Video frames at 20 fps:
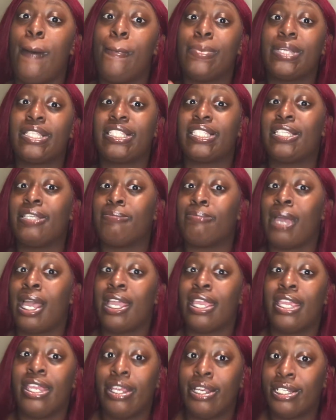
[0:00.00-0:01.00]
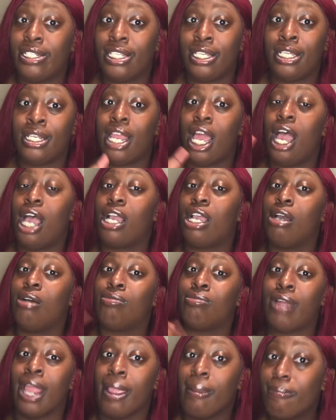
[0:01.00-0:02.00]
I'm about to get my hair done. I'll
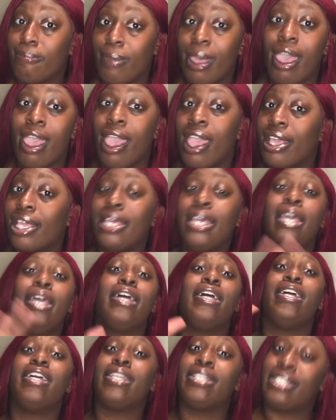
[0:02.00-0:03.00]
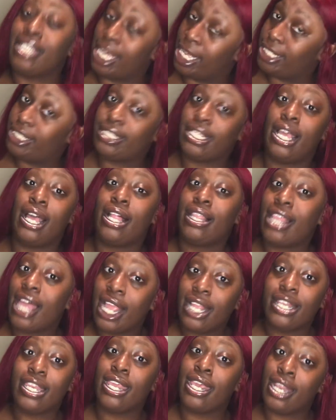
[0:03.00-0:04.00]
come right back. And yes, the hell
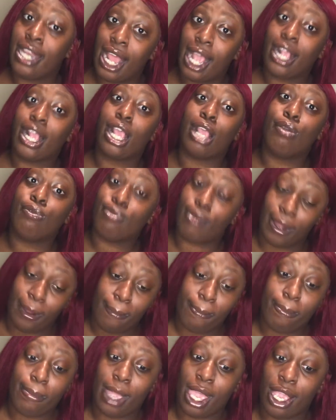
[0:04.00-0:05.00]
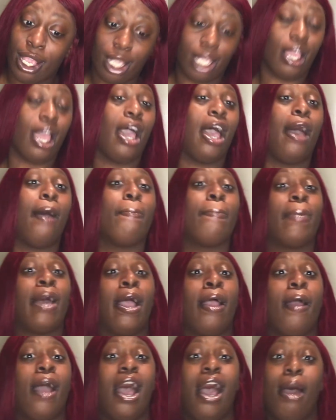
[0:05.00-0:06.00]
I did. I came right back. I
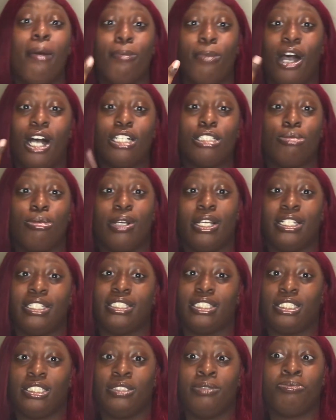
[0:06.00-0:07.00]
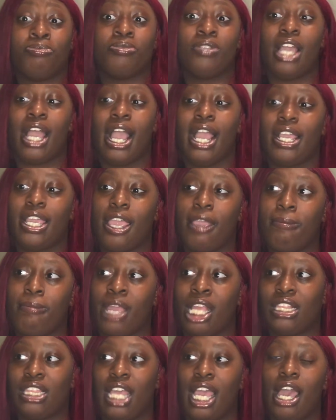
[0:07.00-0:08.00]
had box braids, and I came
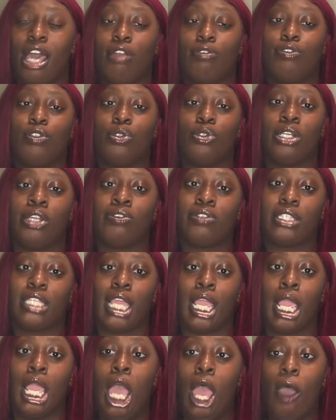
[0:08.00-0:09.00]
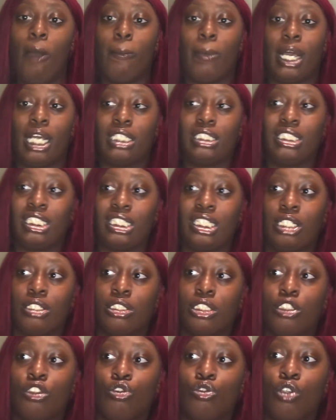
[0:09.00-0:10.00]
back. They had food and everything, but I see
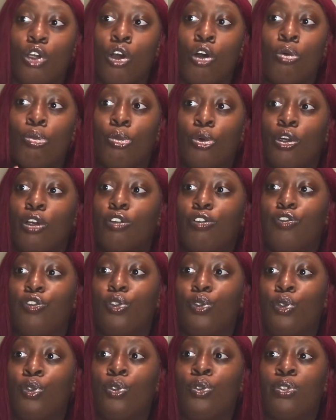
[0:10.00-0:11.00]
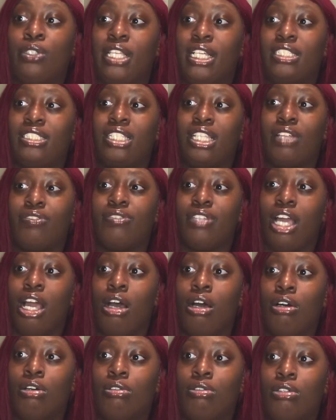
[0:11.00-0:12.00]
there's, you know, more food that's left
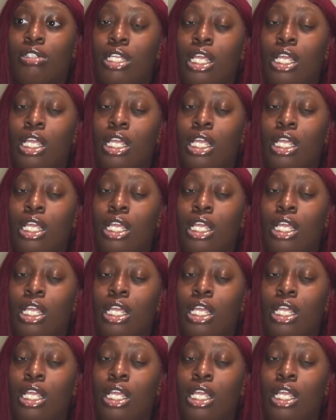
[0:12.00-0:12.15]
out.